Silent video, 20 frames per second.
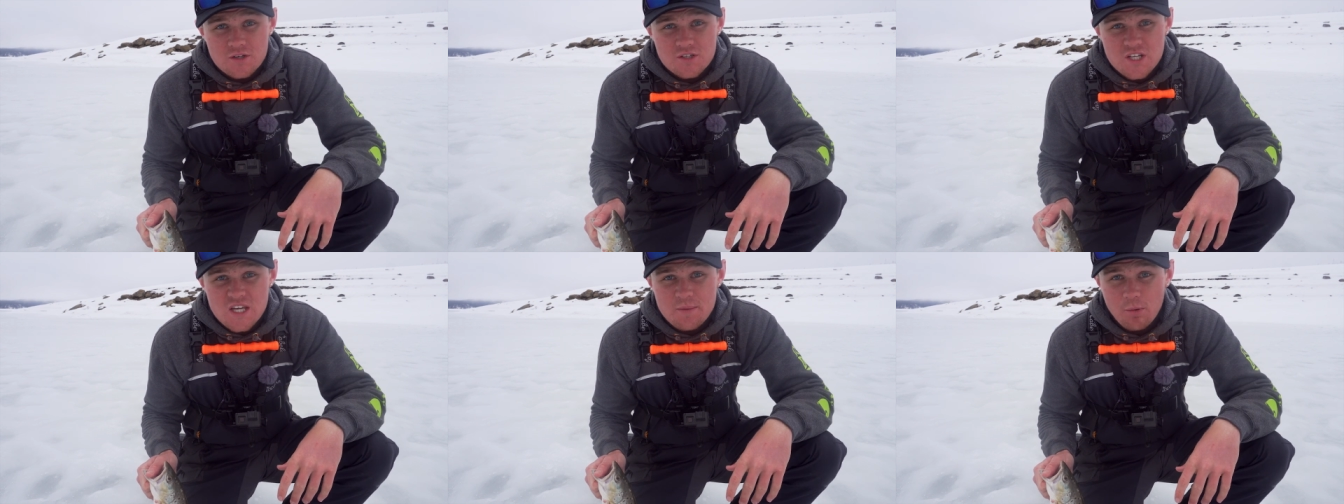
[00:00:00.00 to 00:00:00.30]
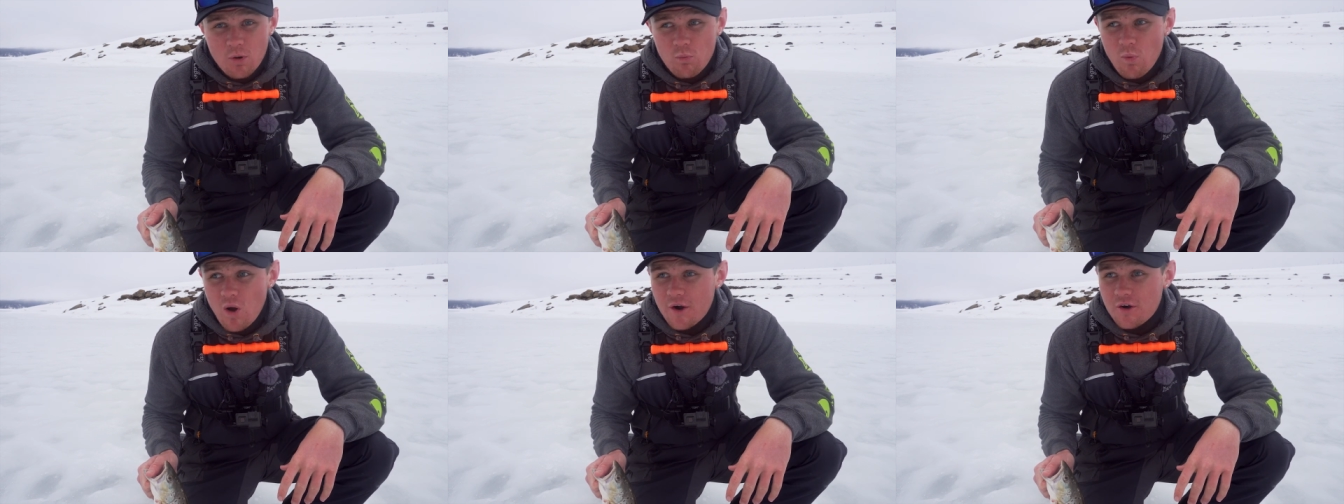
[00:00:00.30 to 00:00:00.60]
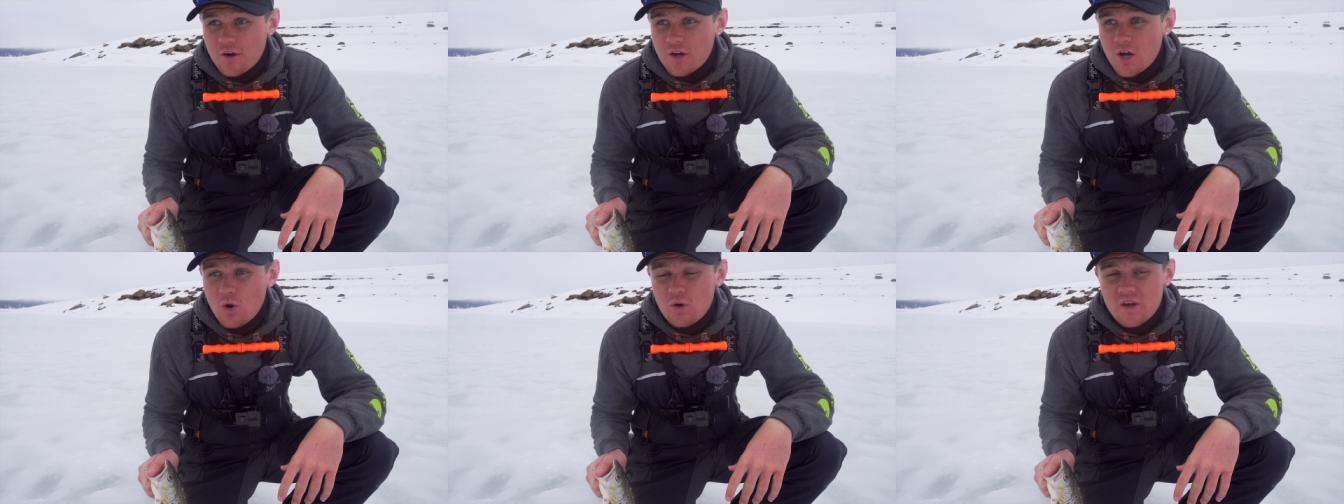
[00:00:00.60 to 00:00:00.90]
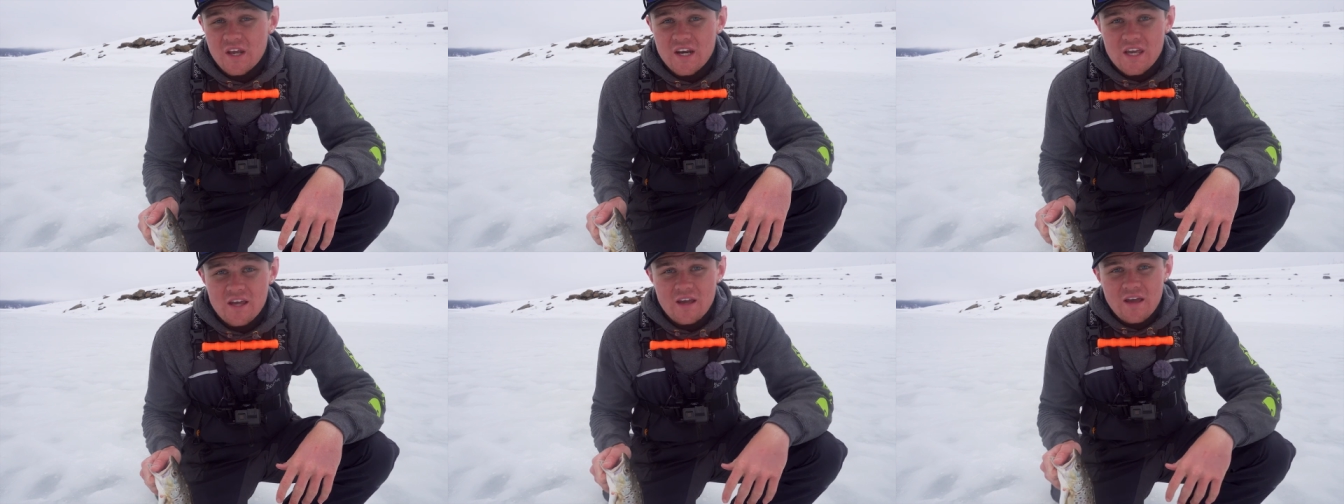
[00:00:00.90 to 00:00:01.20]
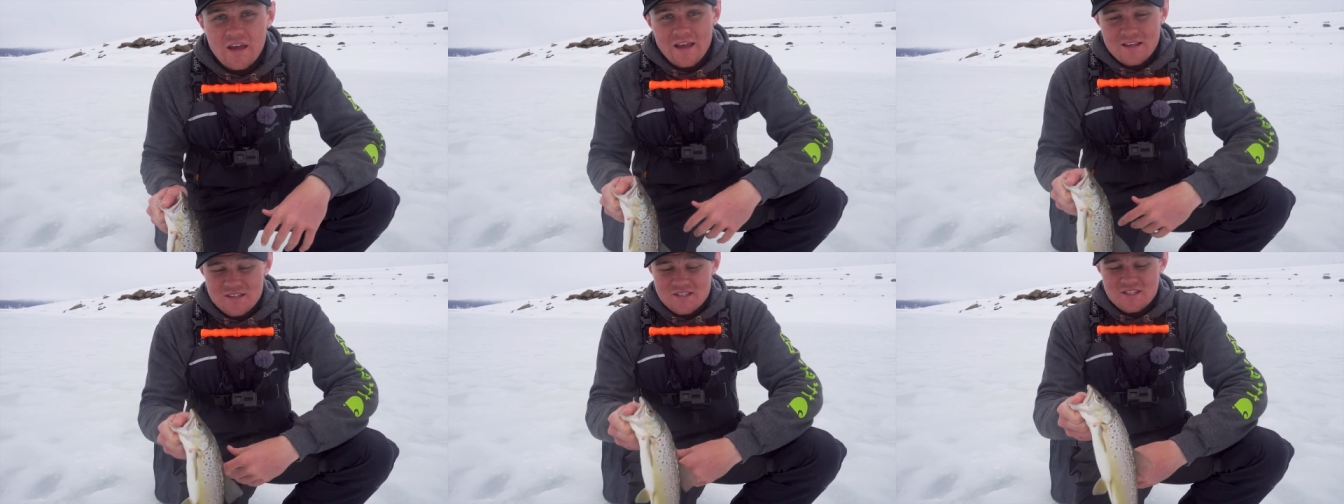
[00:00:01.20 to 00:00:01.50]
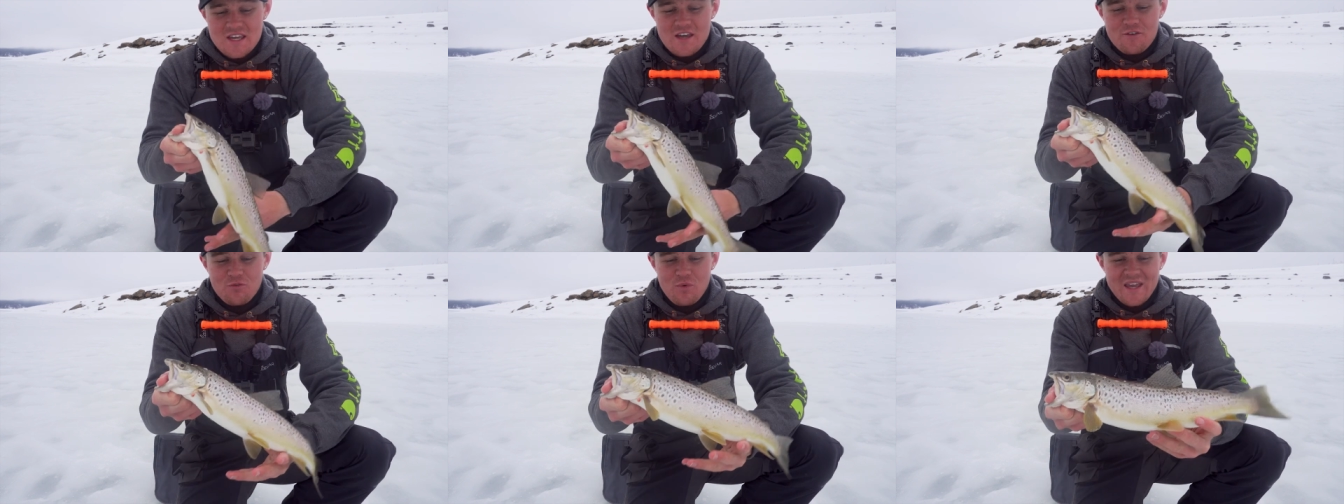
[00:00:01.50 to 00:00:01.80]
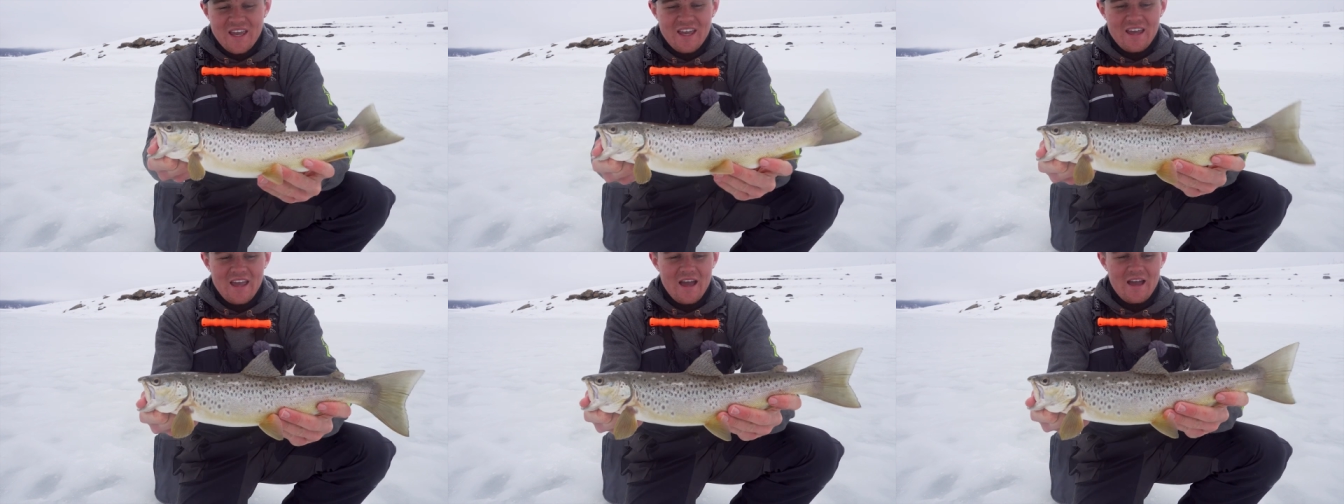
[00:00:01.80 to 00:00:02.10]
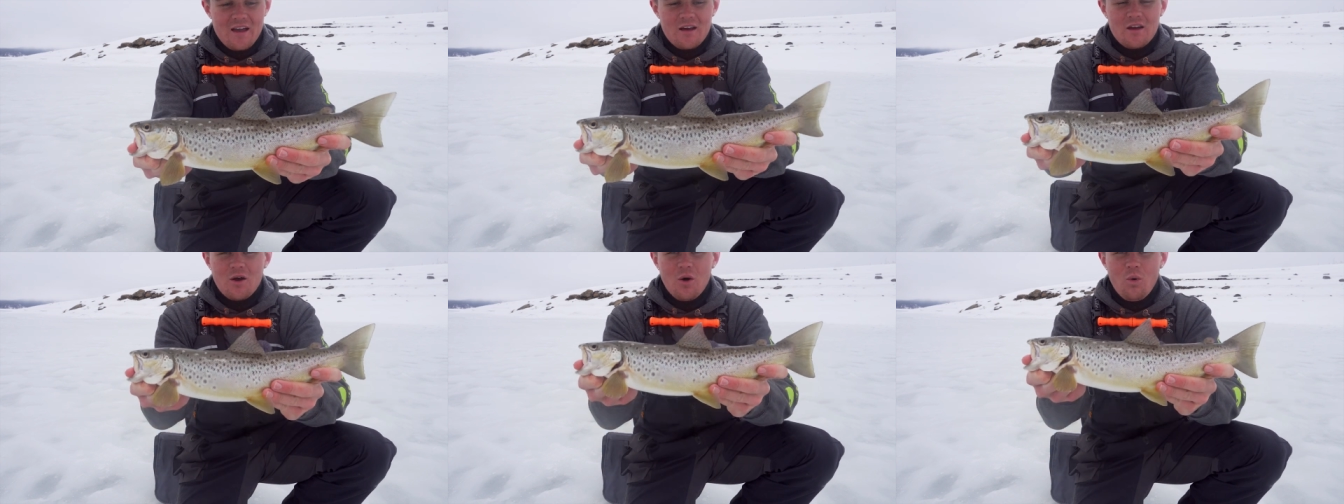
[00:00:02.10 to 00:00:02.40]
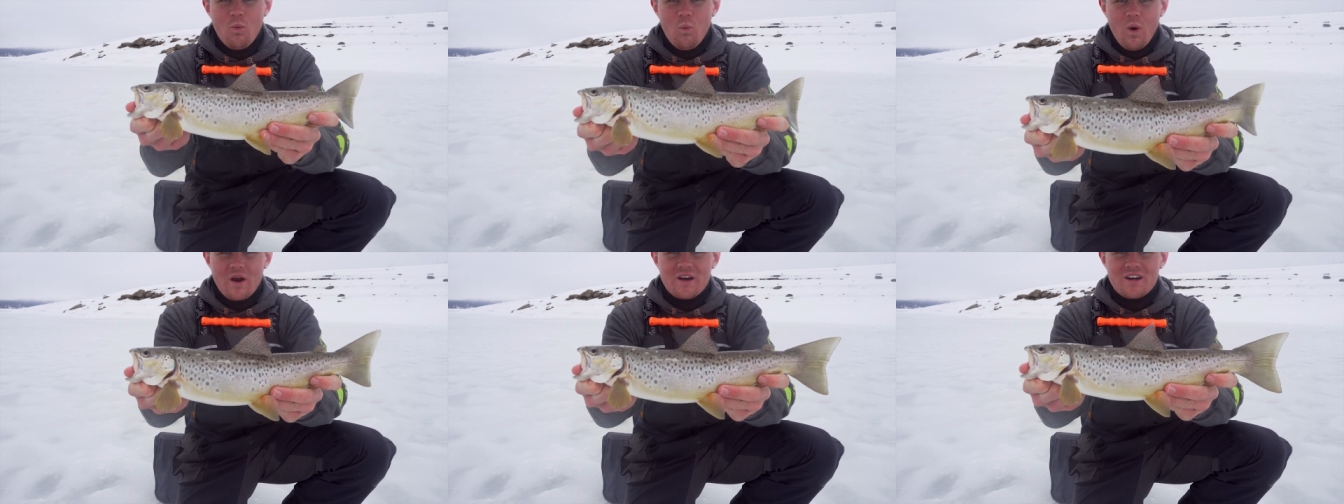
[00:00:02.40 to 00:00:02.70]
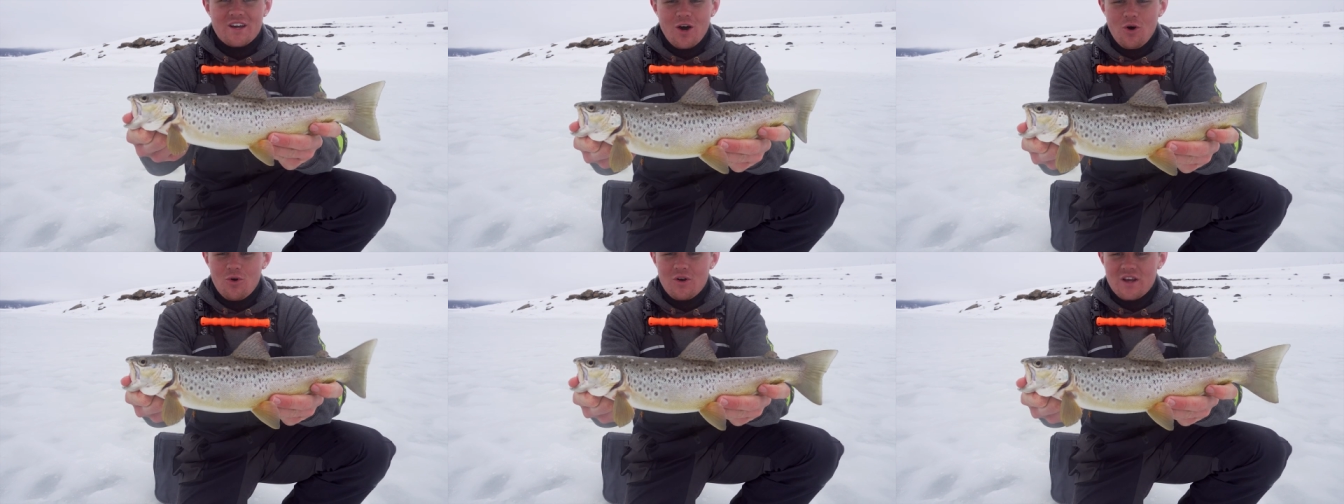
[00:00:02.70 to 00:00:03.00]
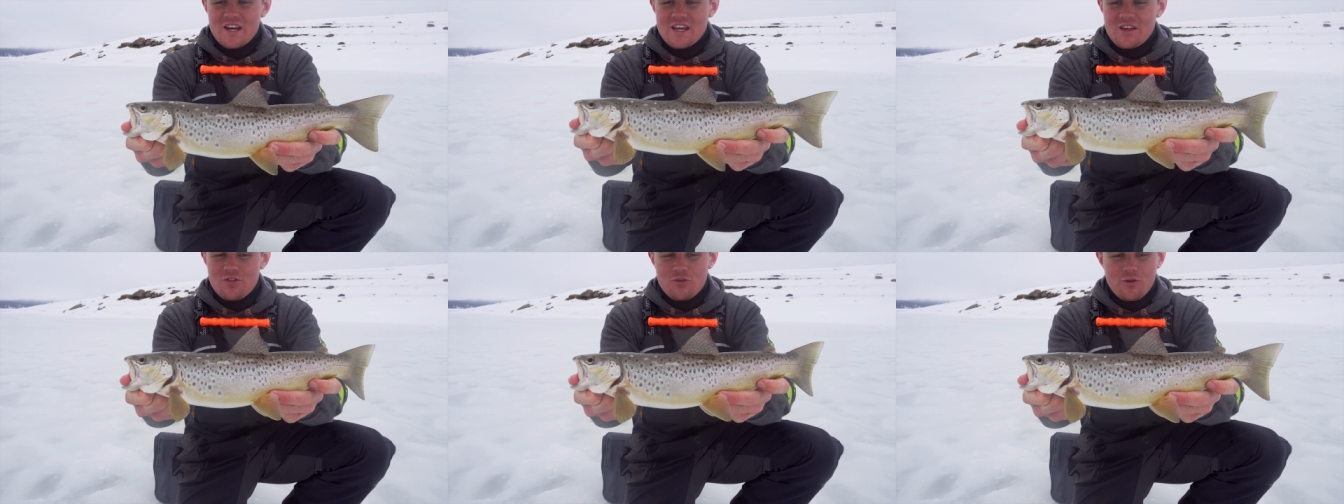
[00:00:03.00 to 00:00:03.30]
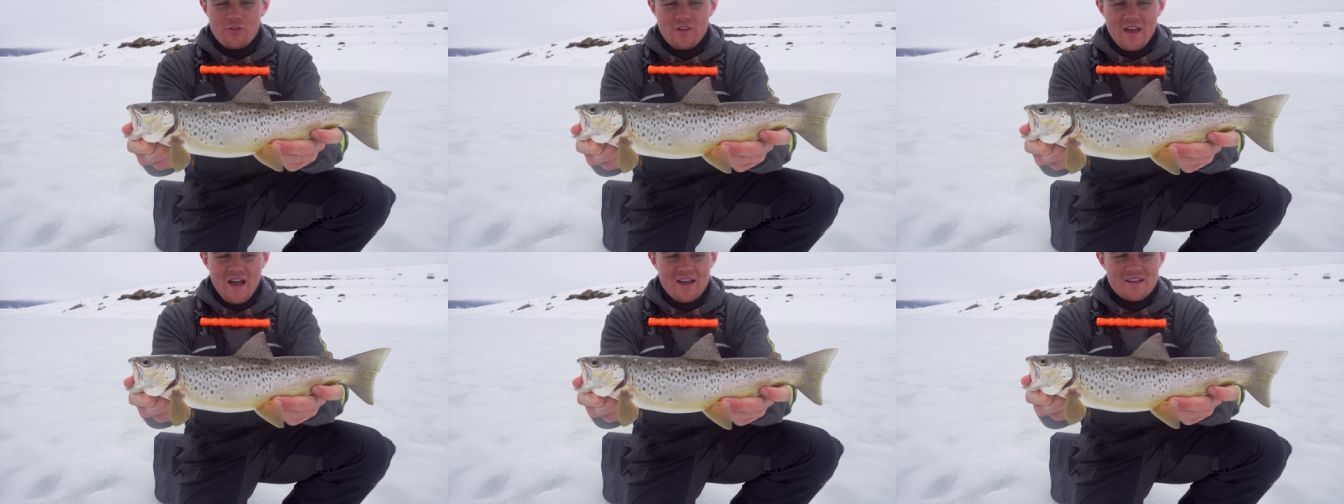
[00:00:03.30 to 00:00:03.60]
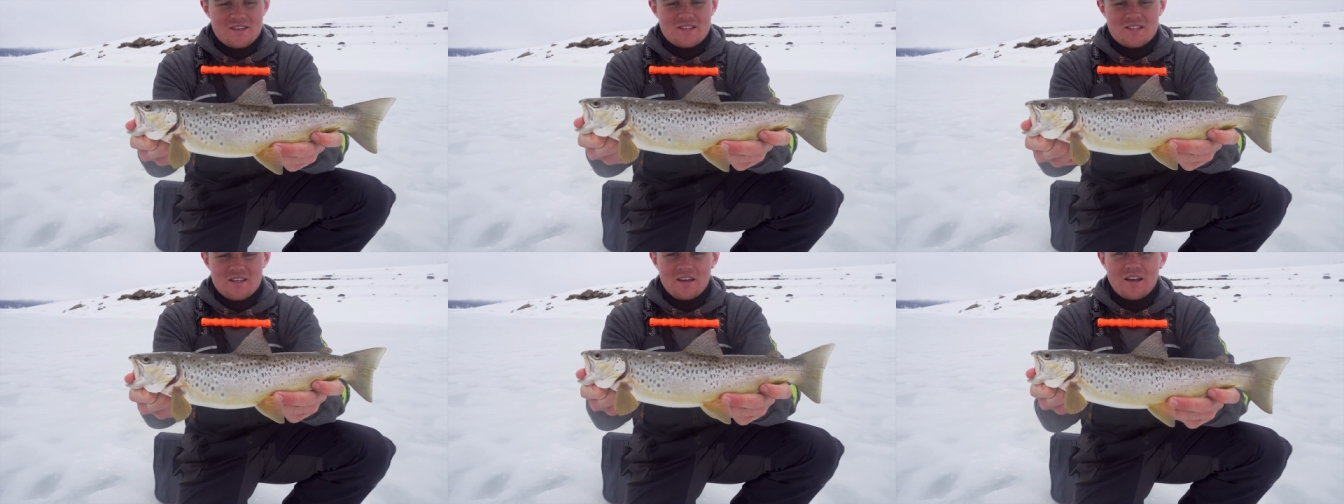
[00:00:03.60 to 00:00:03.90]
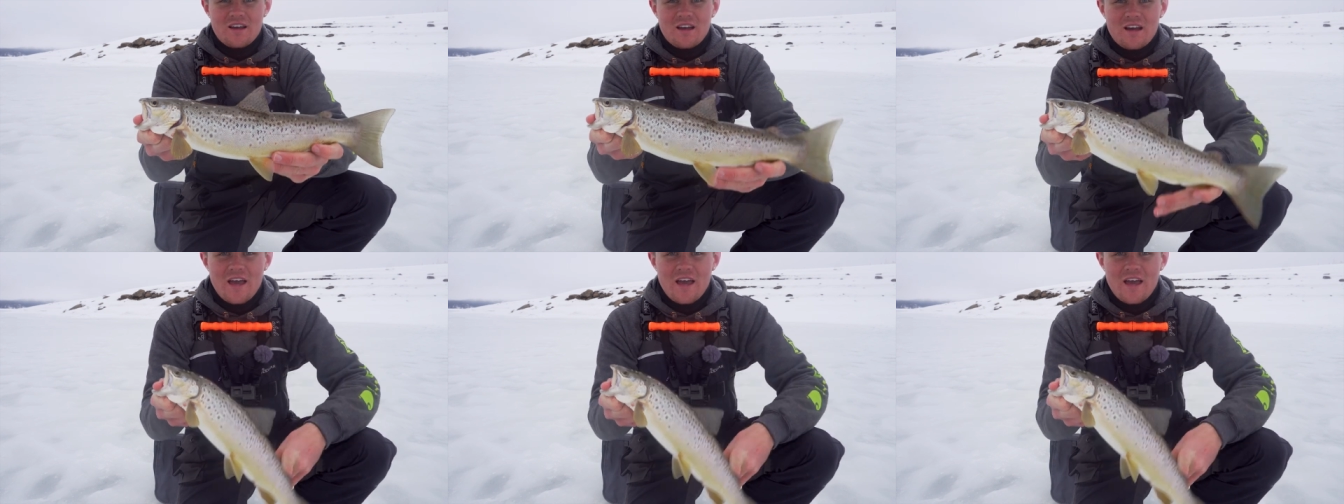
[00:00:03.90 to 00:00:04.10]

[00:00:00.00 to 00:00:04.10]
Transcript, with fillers: deeper water kokanee and see if we can get one kokanee through the ice.